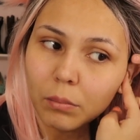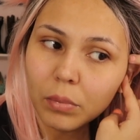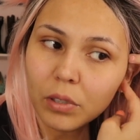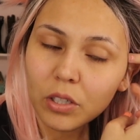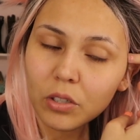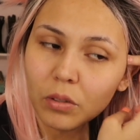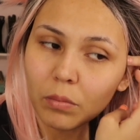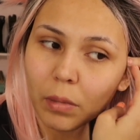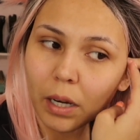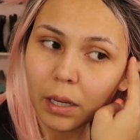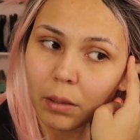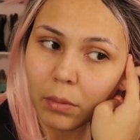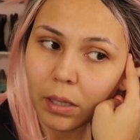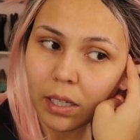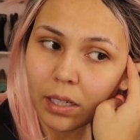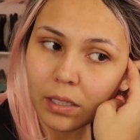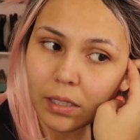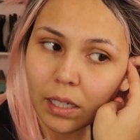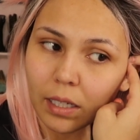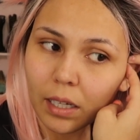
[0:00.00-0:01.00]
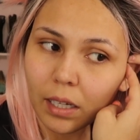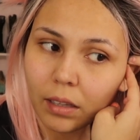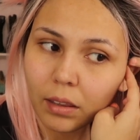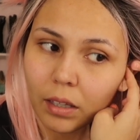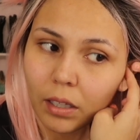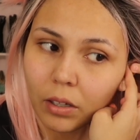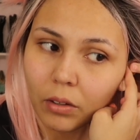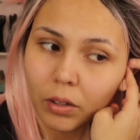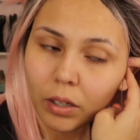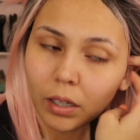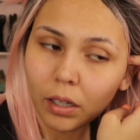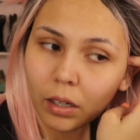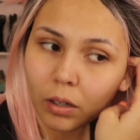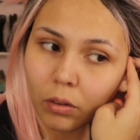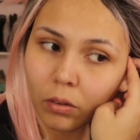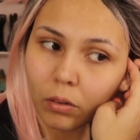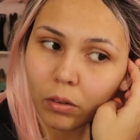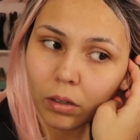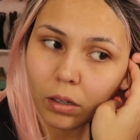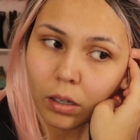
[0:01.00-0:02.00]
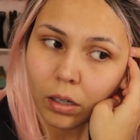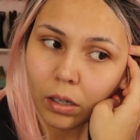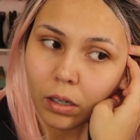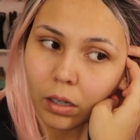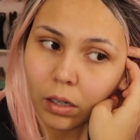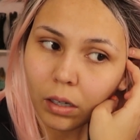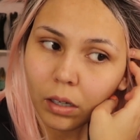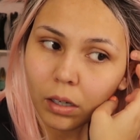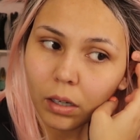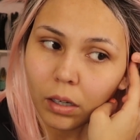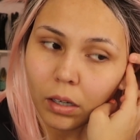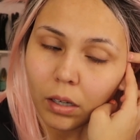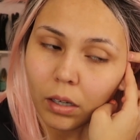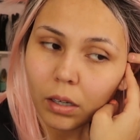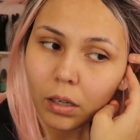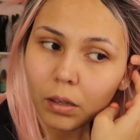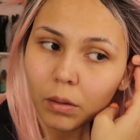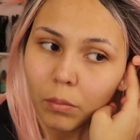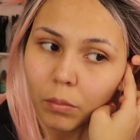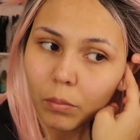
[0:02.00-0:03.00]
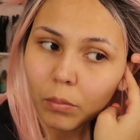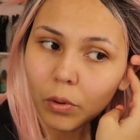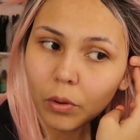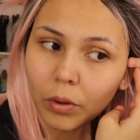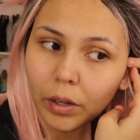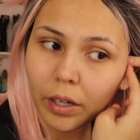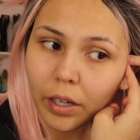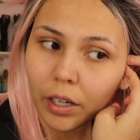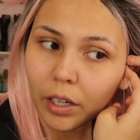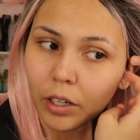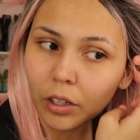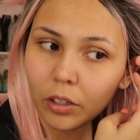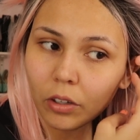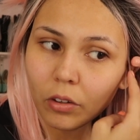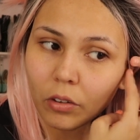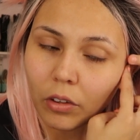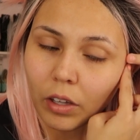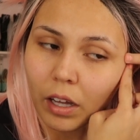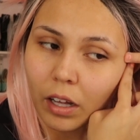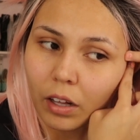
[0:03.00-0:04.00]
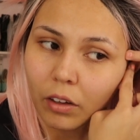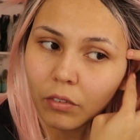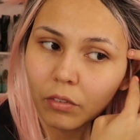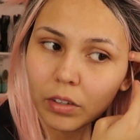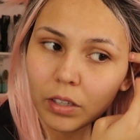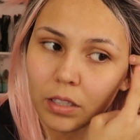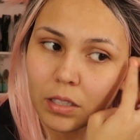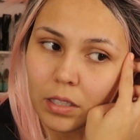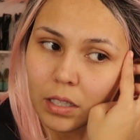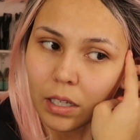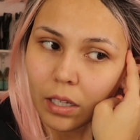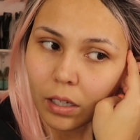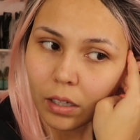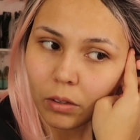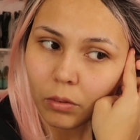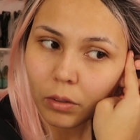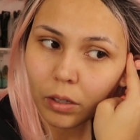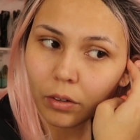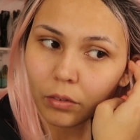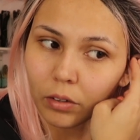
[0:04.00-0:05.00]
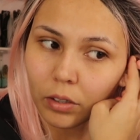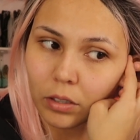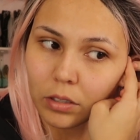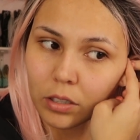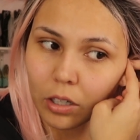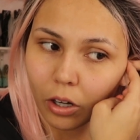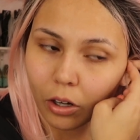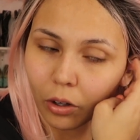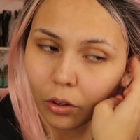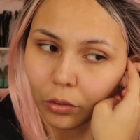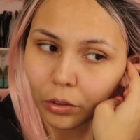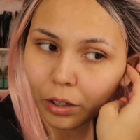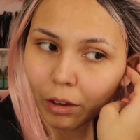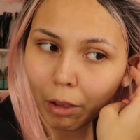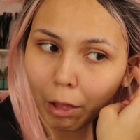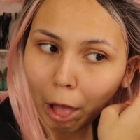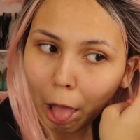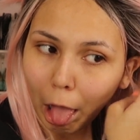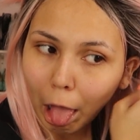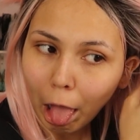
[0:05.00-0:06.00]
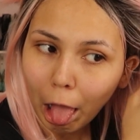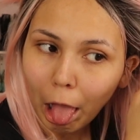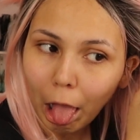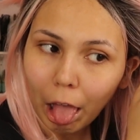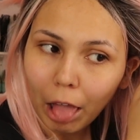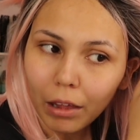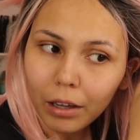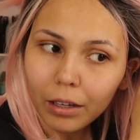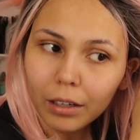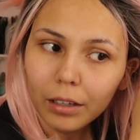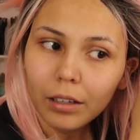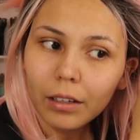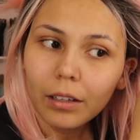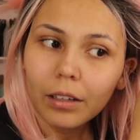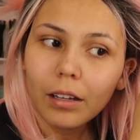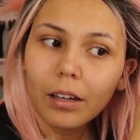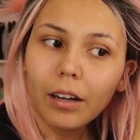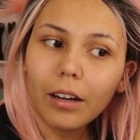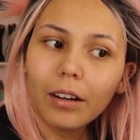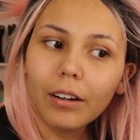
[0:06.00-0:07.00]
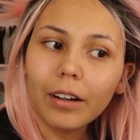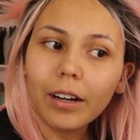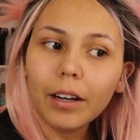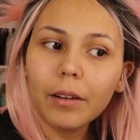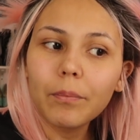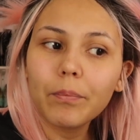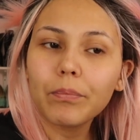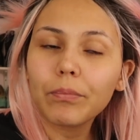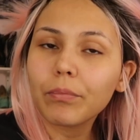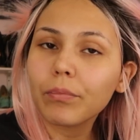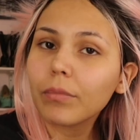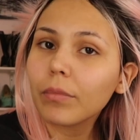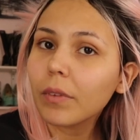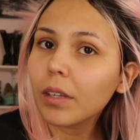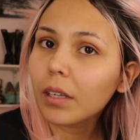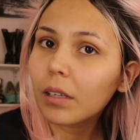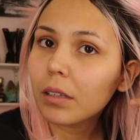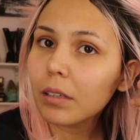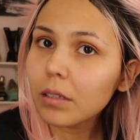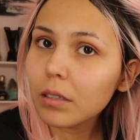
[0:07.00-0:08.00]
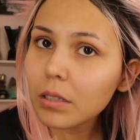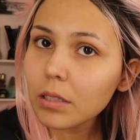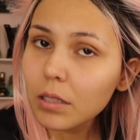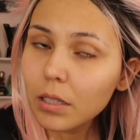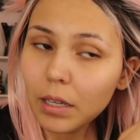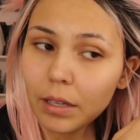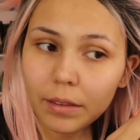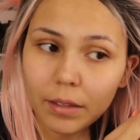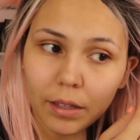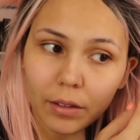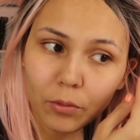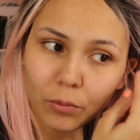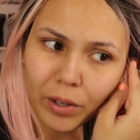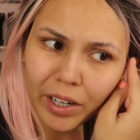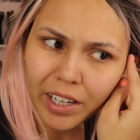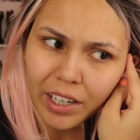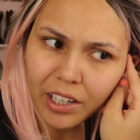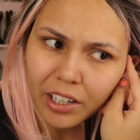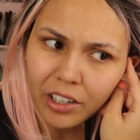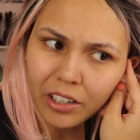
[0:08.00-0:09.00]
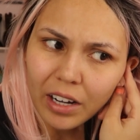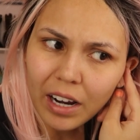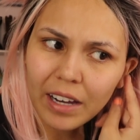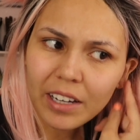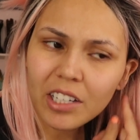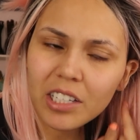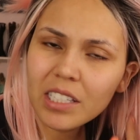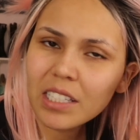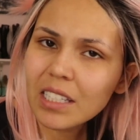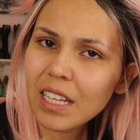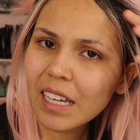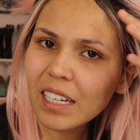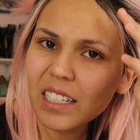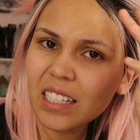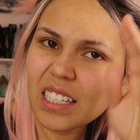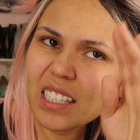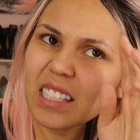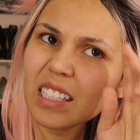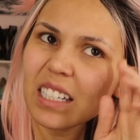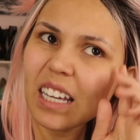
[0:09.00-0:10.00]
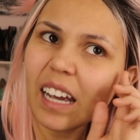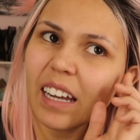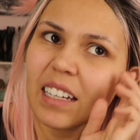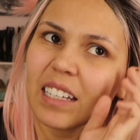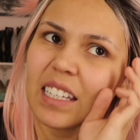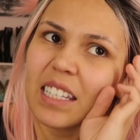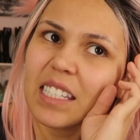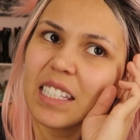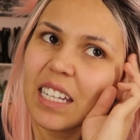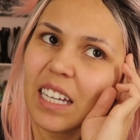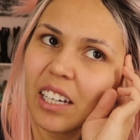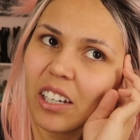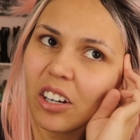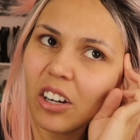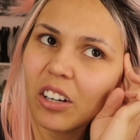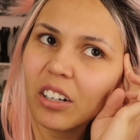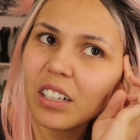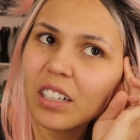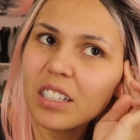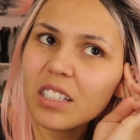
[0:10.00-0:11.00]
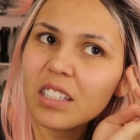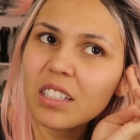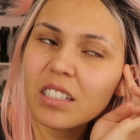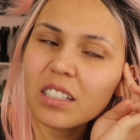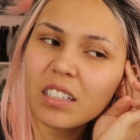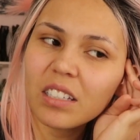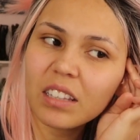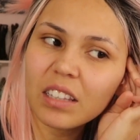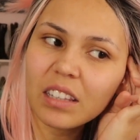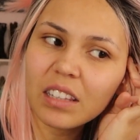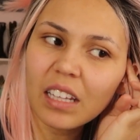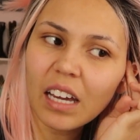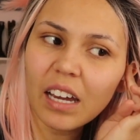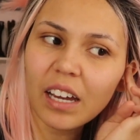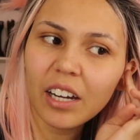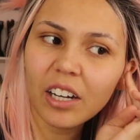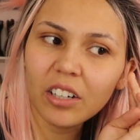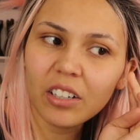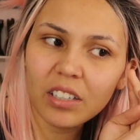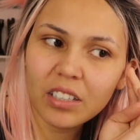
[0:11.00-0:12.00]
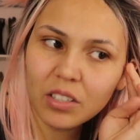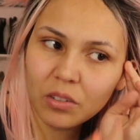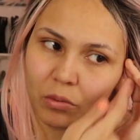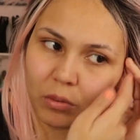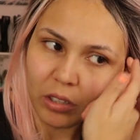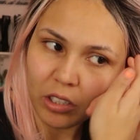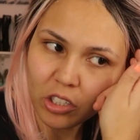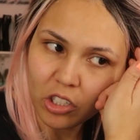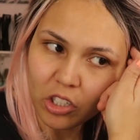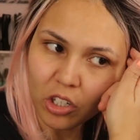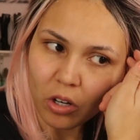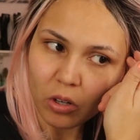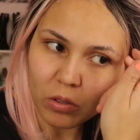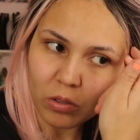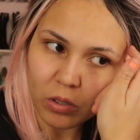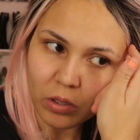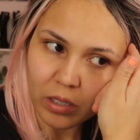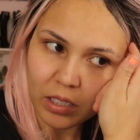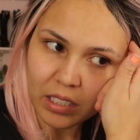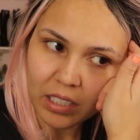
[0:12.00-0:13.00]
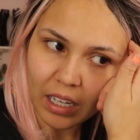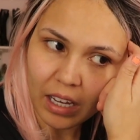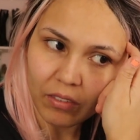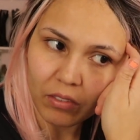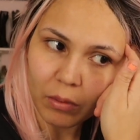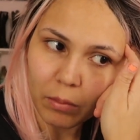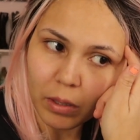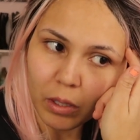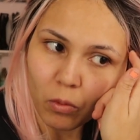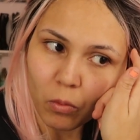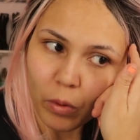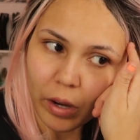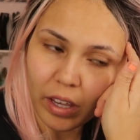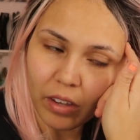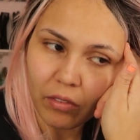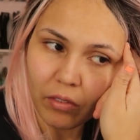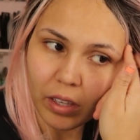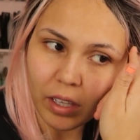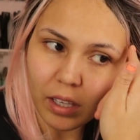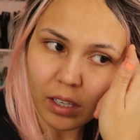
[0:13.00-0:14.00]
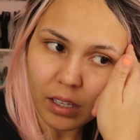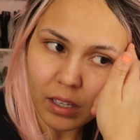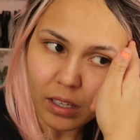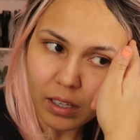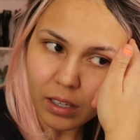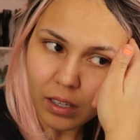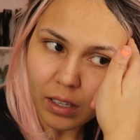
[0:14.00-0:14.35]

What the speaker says: Please remind me because I can't think right now. But right here, you know, the Elvis thing, whatever it's called. All right. And then right here, I just like to kind of stick it on because that hair doesn't really show, so it doesn't have to be wavy.